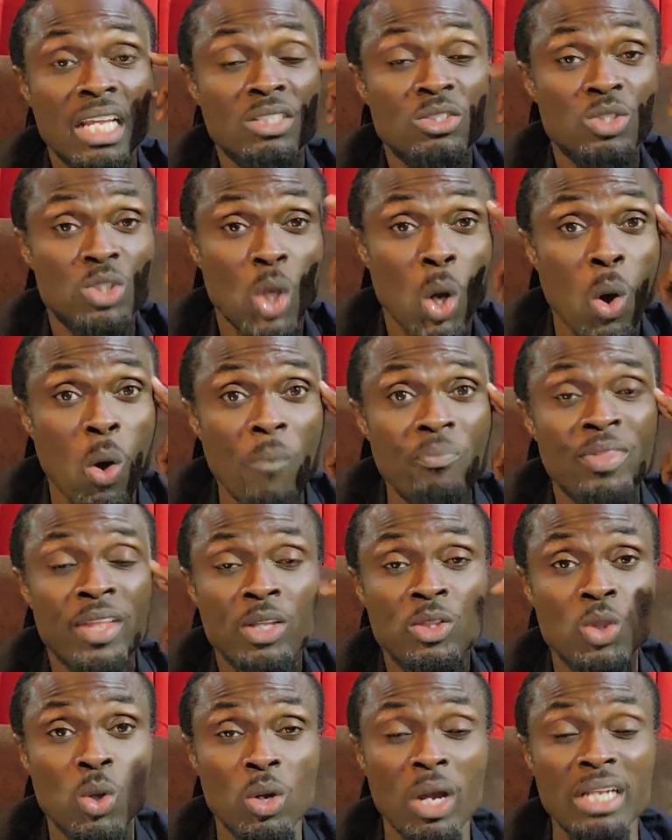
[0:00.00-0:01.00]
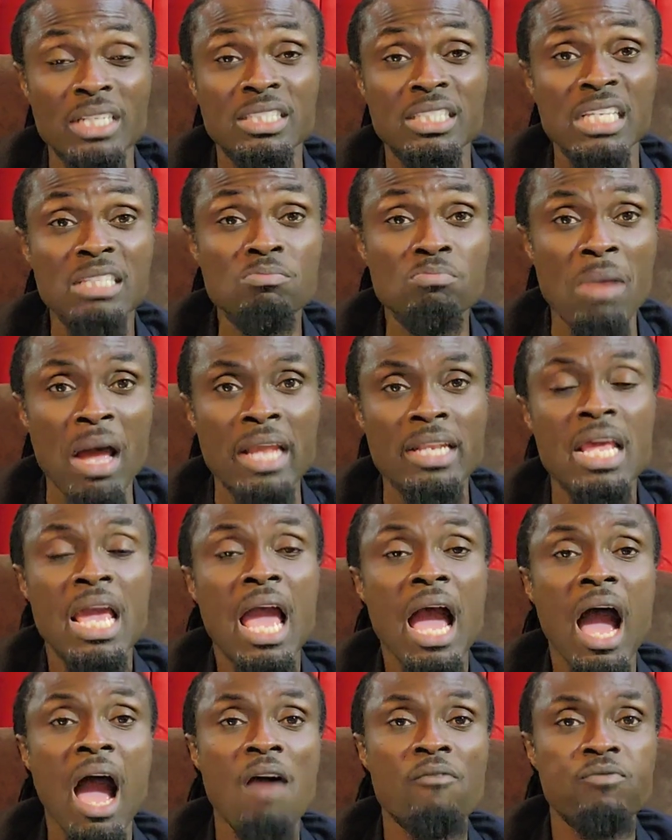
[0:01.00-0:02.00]
So, so a dead man
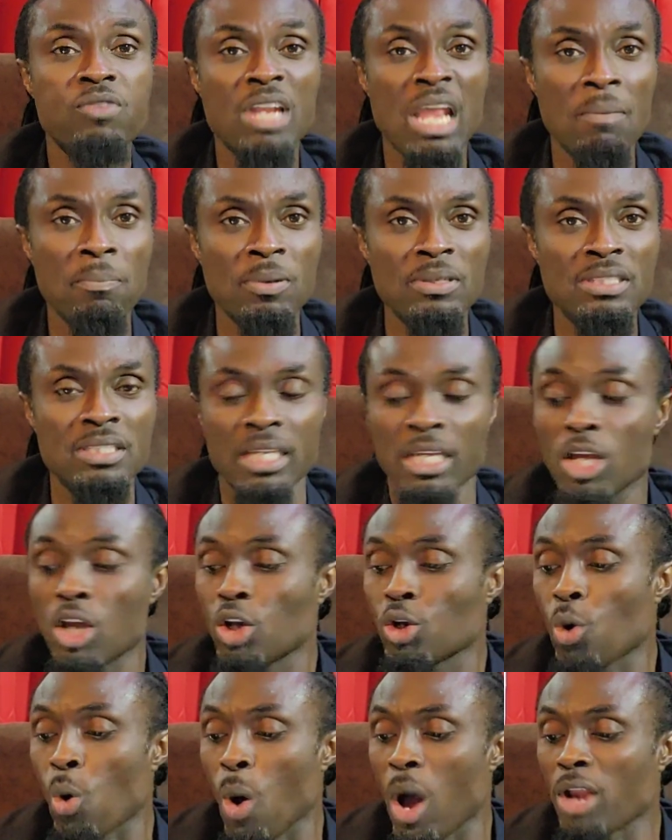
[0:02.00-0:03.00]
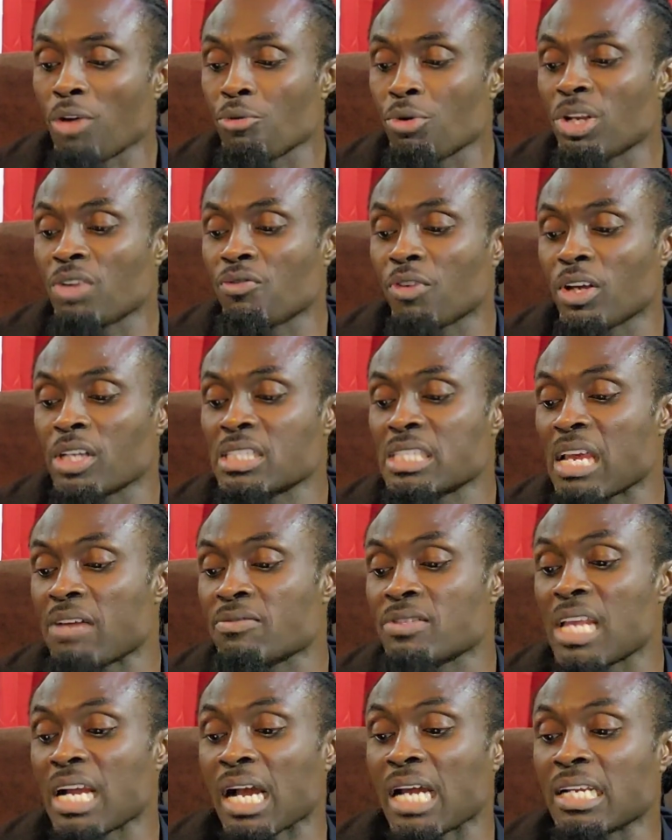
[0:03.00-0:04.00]
of leprosy. Go and read it for yourself.
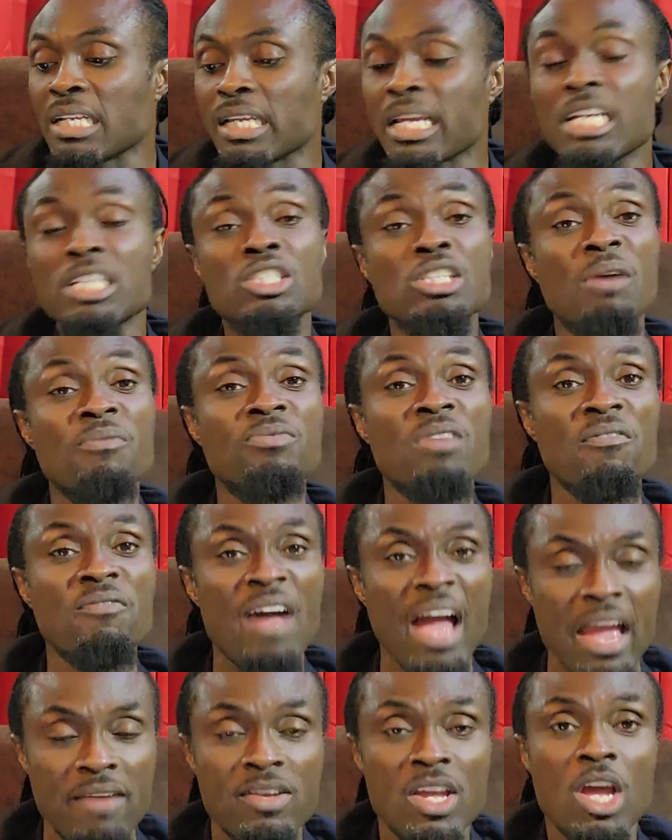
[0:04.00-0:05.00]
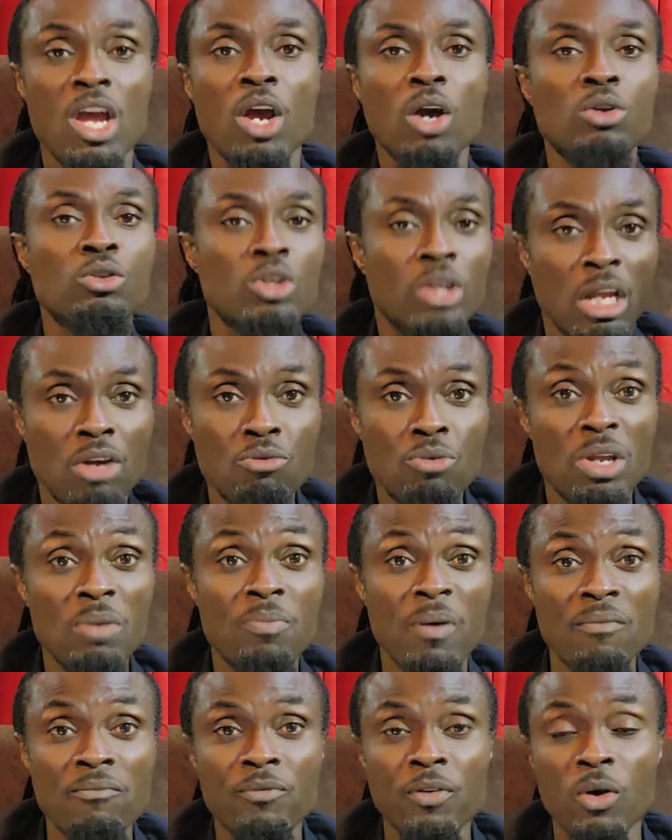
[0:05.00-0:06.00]
Second King chapter 5. And you can read
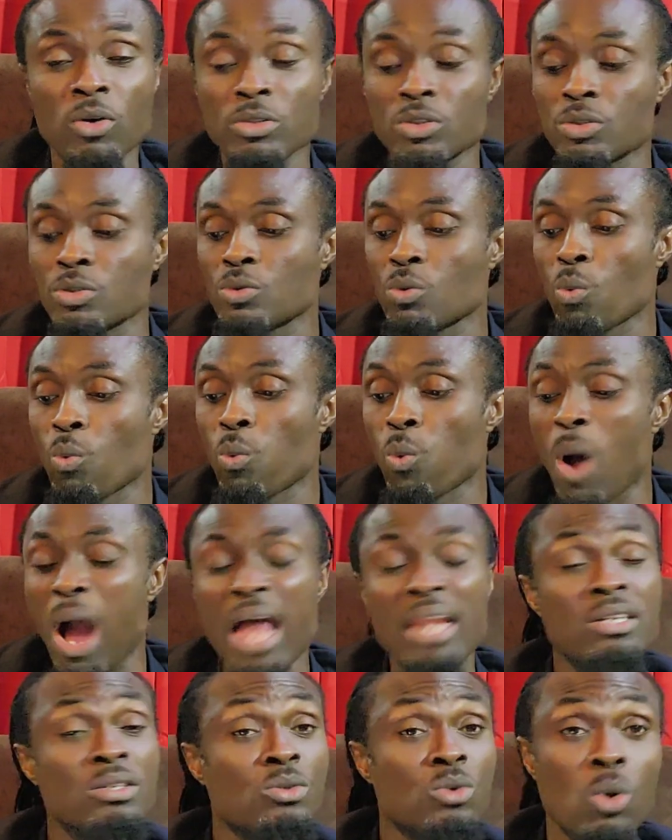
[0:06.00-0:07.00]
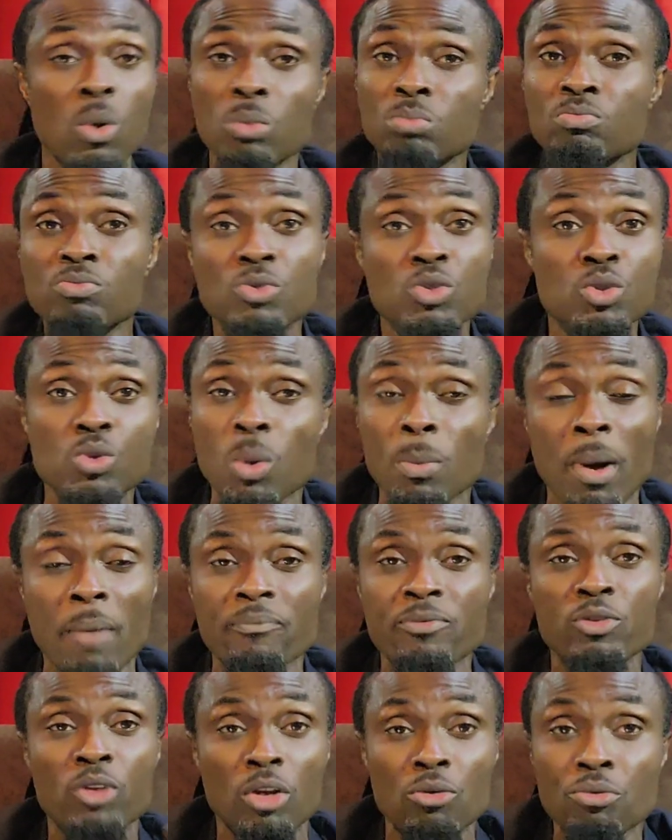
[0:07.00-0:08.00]
from verse 1, come up.
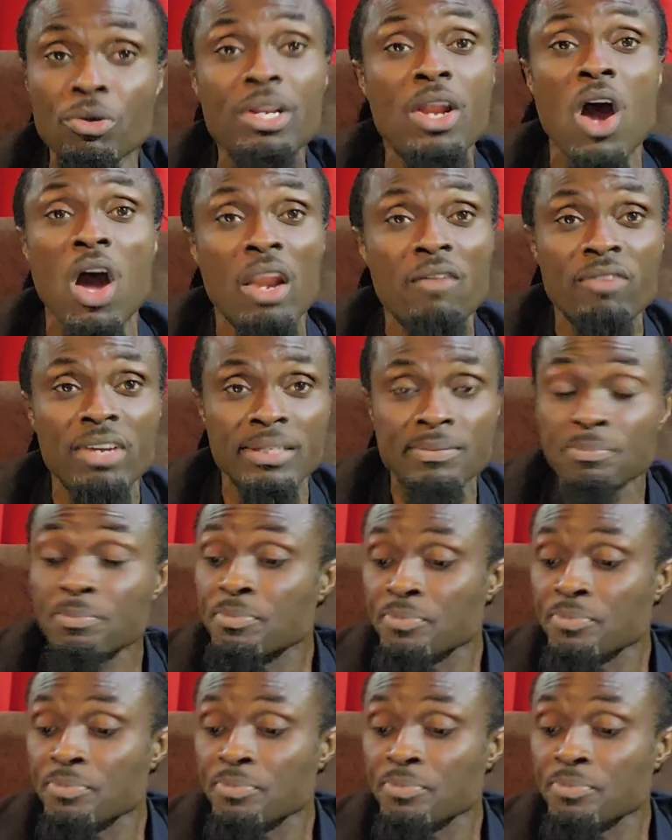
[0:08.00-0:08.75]
Don't read all of it.